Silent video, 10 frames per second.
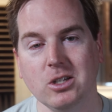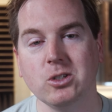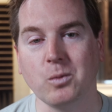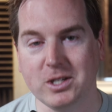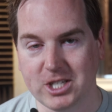
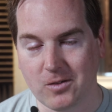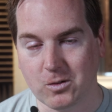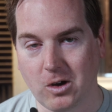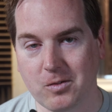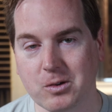So reach out
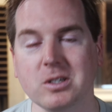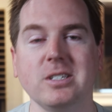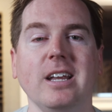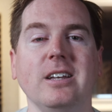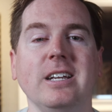for all of your real
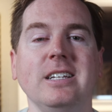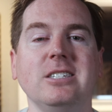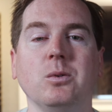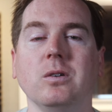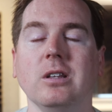estate
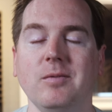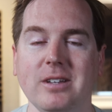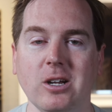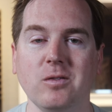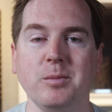needs, and we'll love
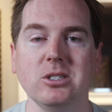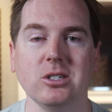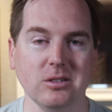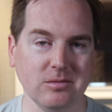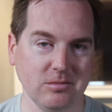to hear from you
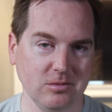soon.